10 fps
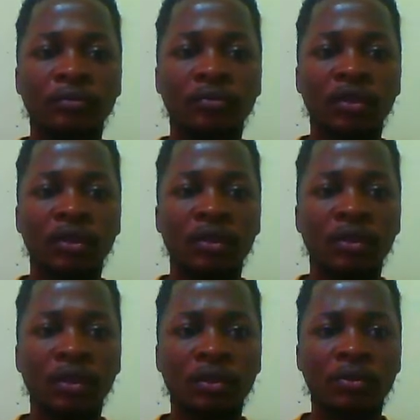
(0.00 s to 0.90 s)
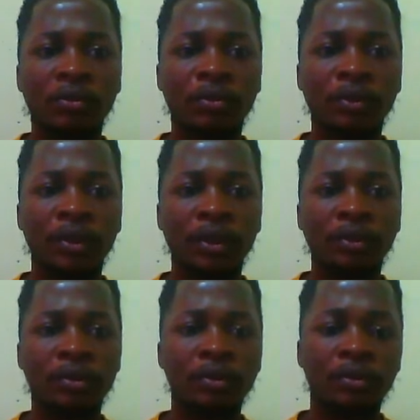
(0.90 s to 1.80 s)
and click on
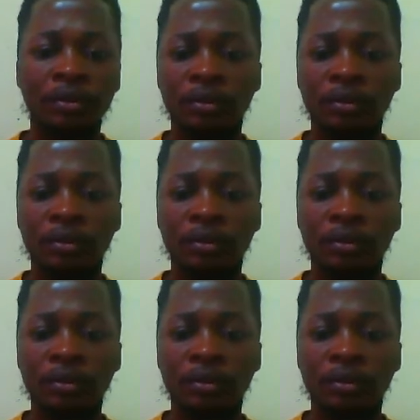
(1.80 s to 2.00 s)
polygon